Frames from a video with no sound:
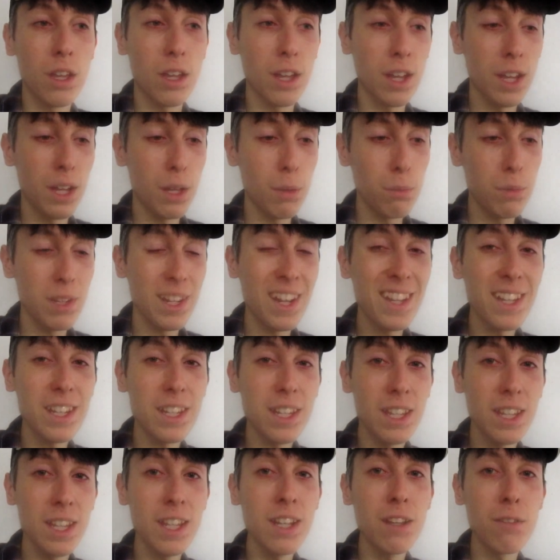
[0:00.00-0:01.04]

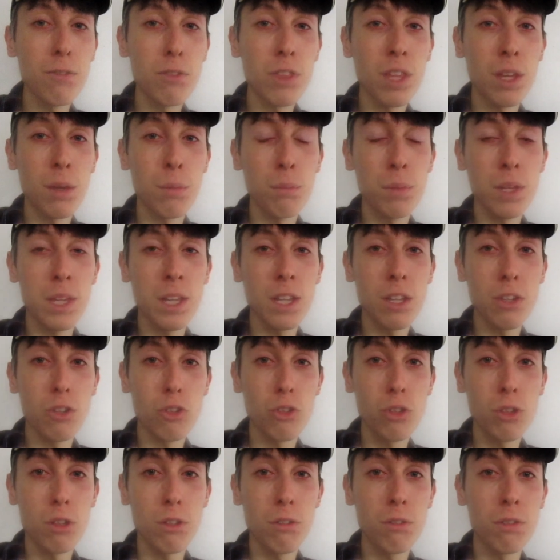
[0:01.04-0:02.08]
19 of them being
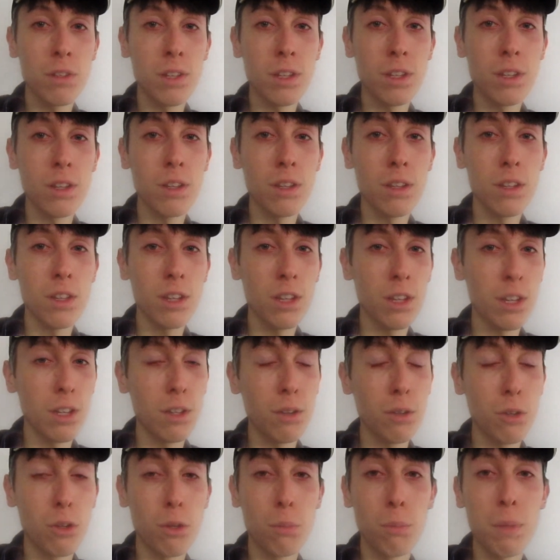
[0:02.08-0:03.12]
children
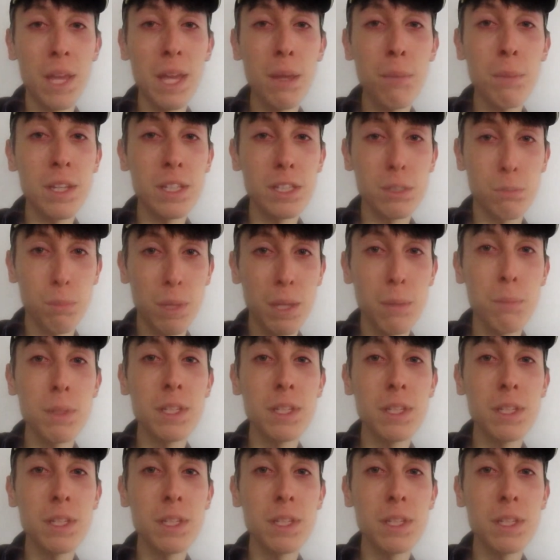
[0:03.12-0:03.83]
or babies,